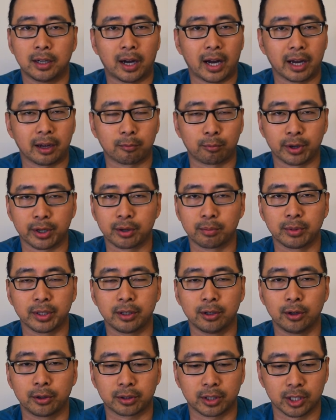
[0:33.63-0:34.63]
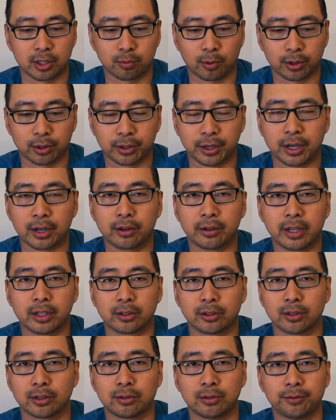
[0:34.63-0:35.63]
I randomly looked this one on the
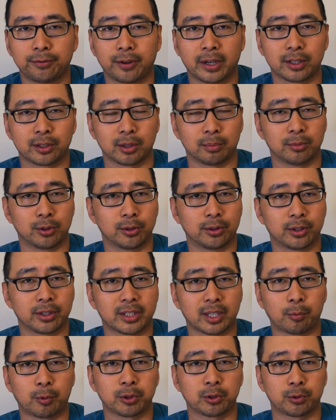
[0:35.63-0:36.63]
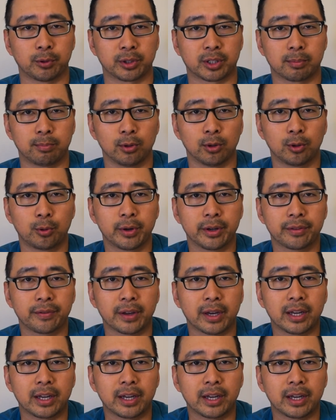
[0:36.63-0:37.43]
internet just to find some donuts I want to explore with,